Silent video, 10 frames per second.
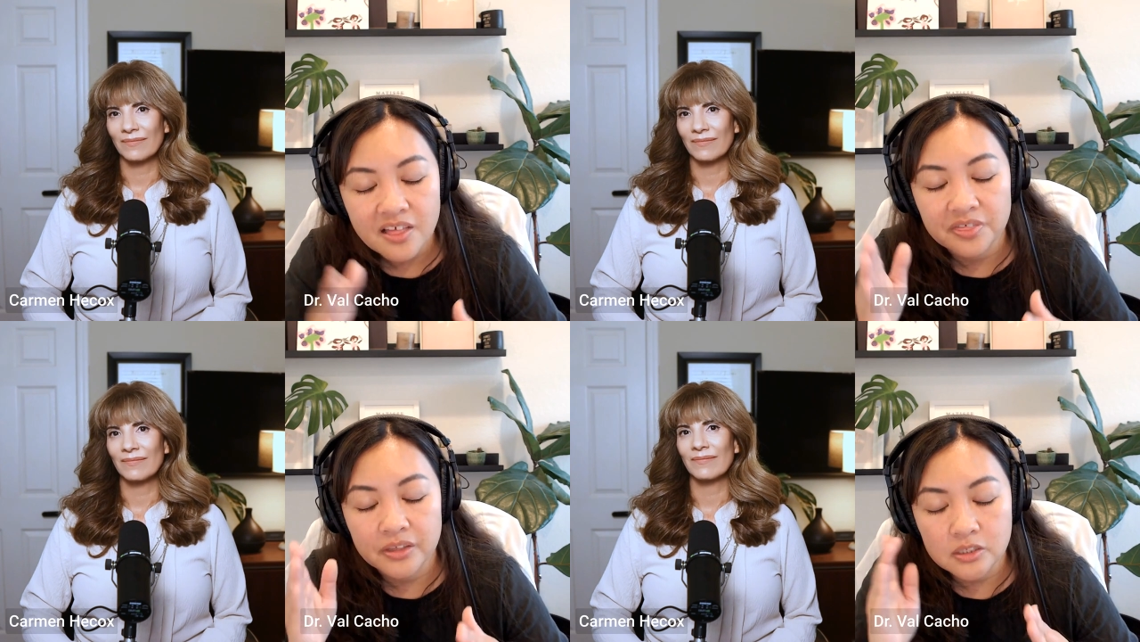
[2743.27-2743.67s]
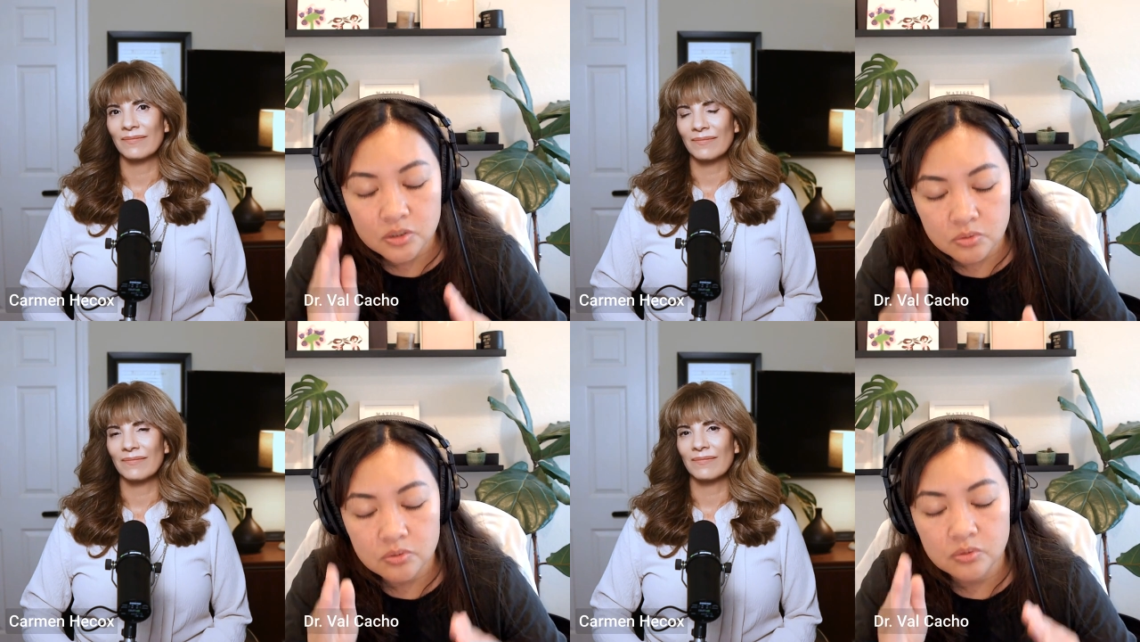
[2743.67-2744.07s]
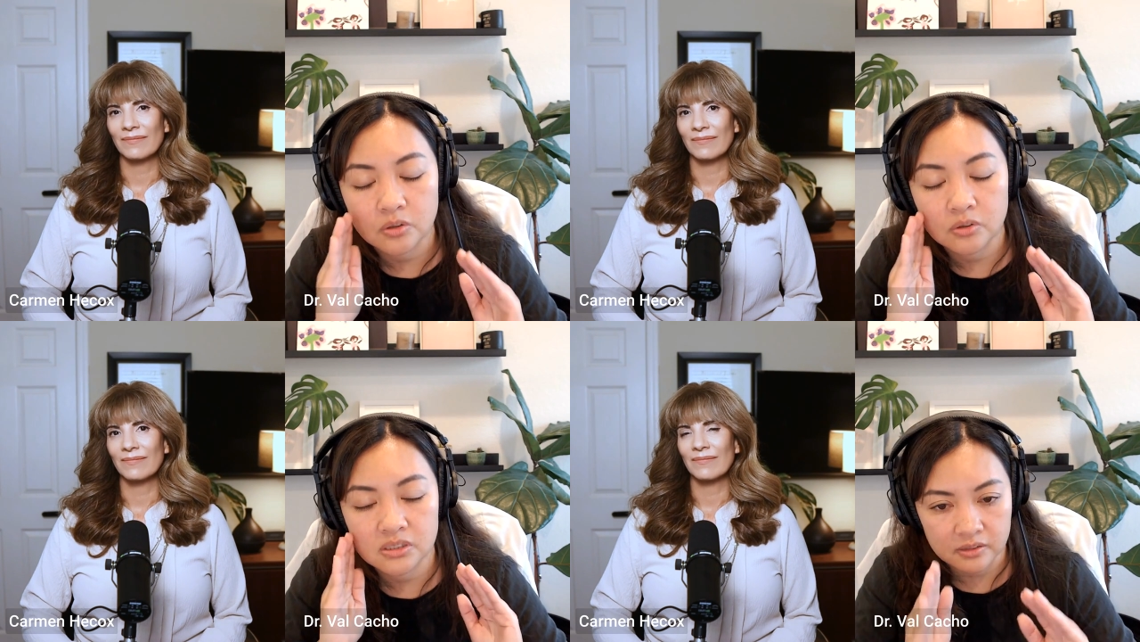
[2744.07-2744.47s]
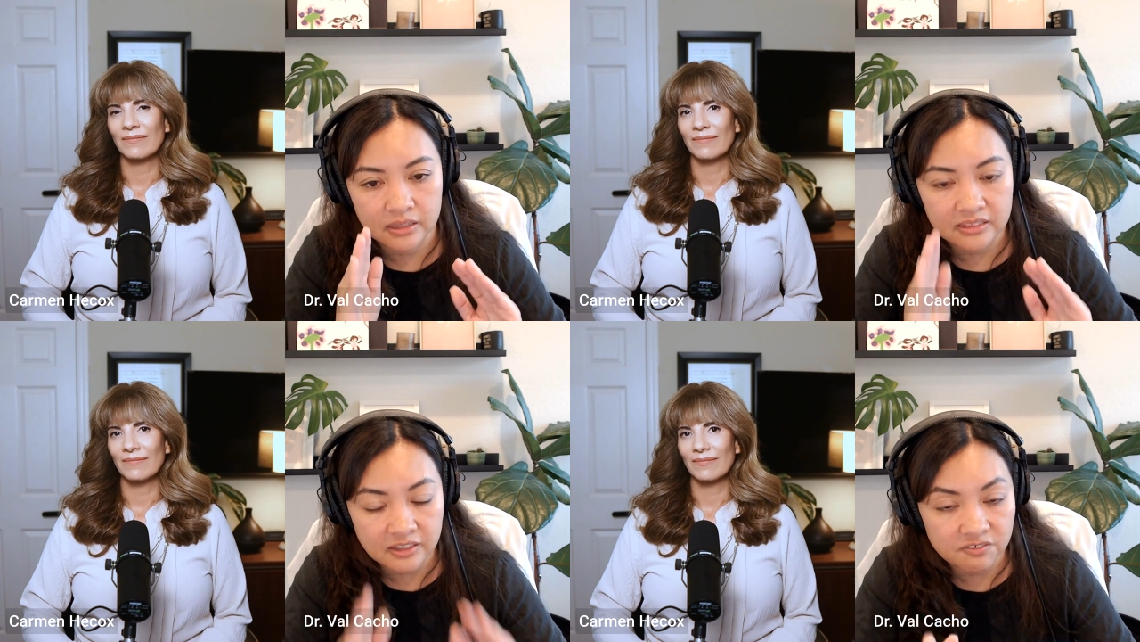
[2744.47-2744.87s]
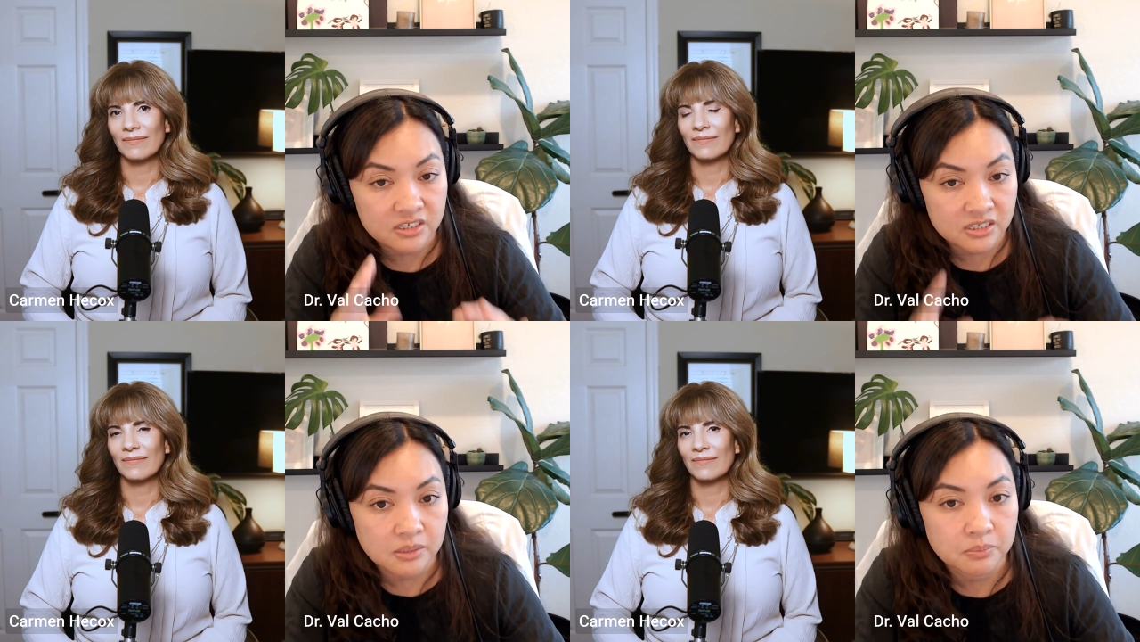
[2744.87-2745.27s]
Speaker 1: they do notice that they feel
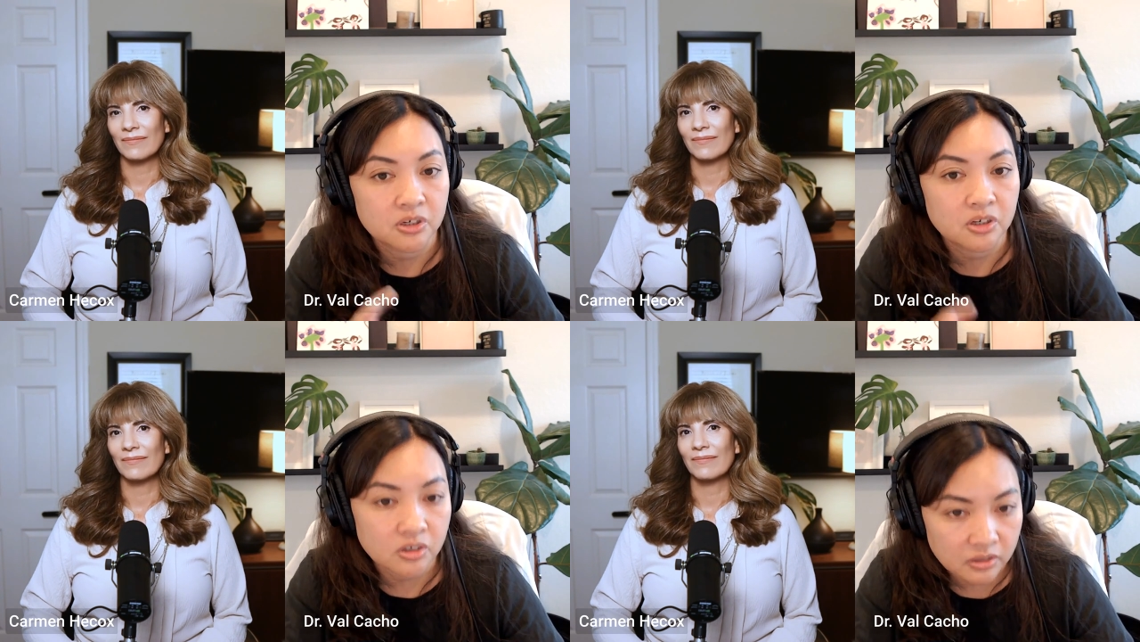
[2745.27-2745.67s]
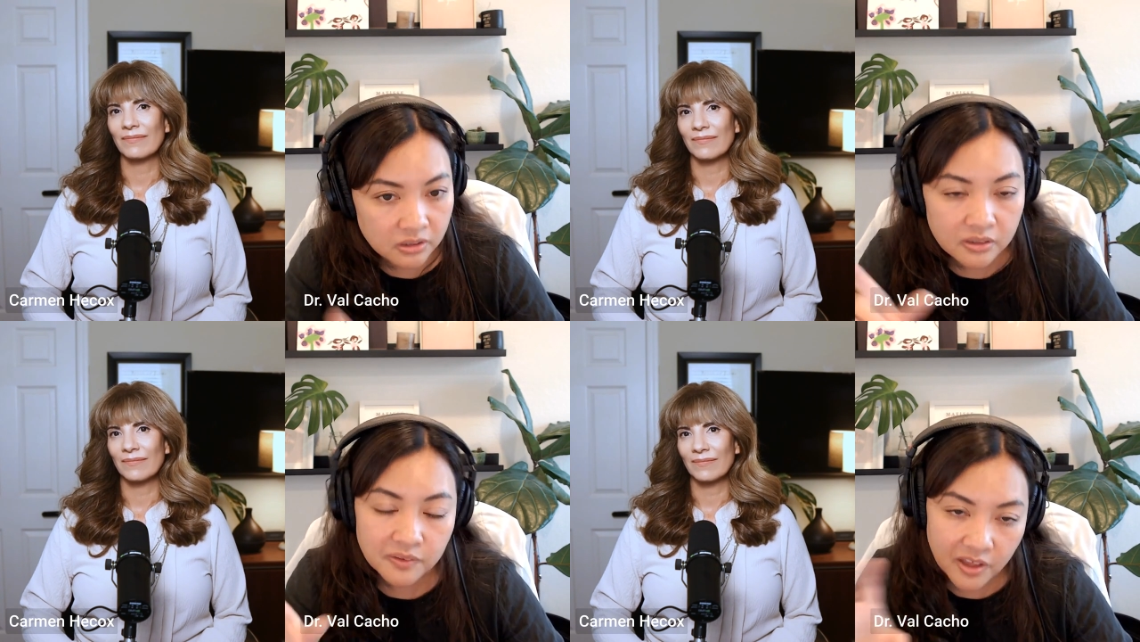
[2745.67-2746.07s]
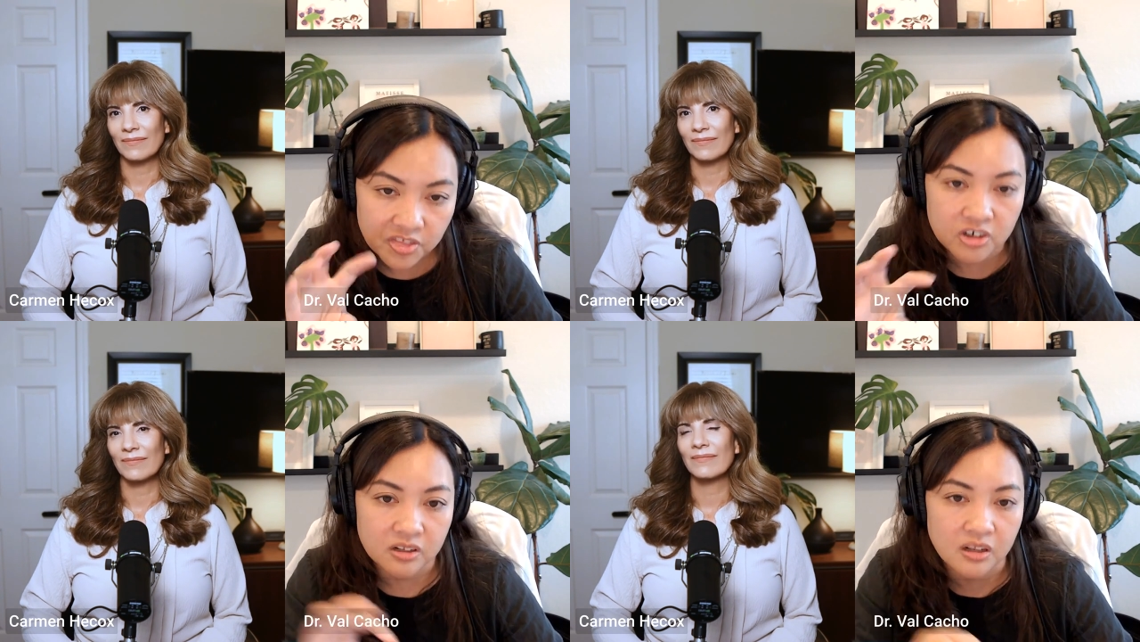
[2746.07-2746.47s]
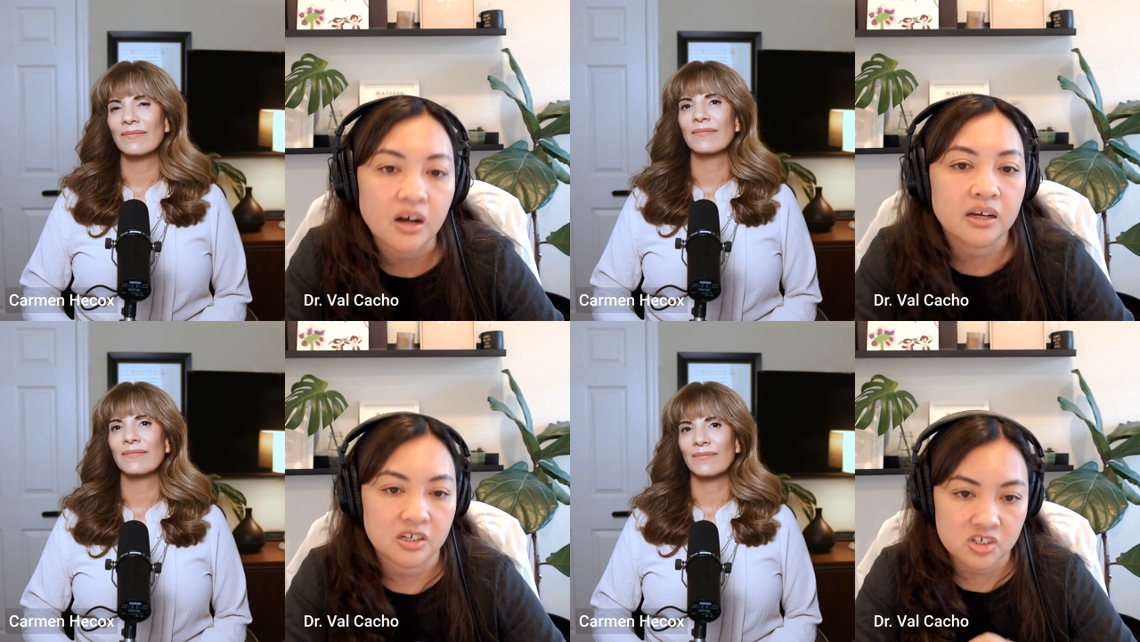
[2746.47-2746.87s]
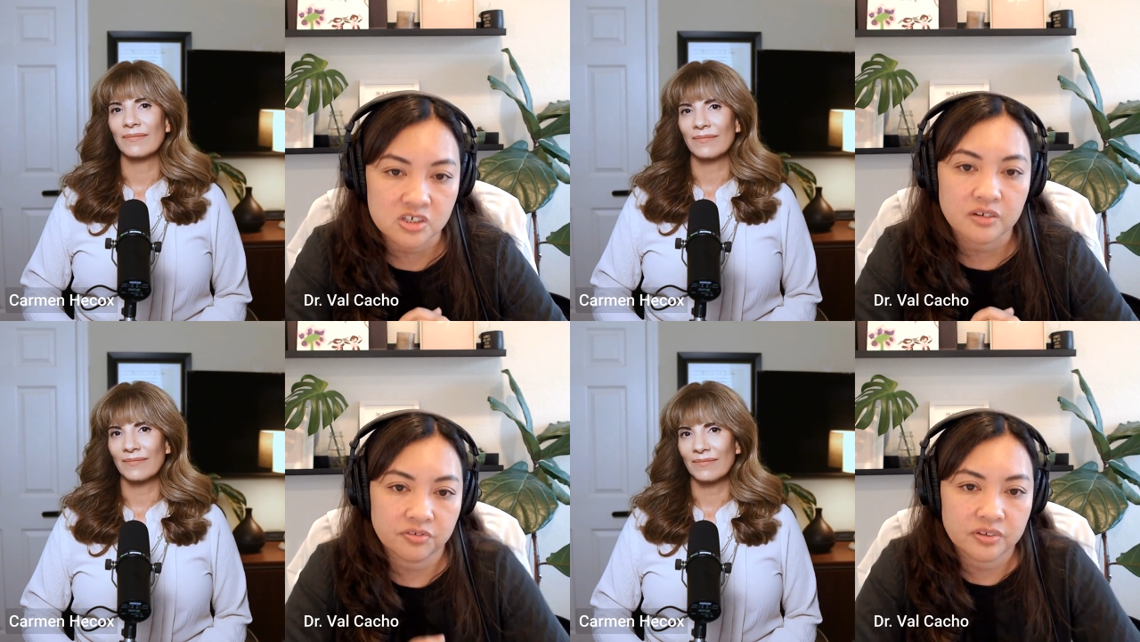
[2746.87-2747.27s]
sleepier earlier and their clock can shift.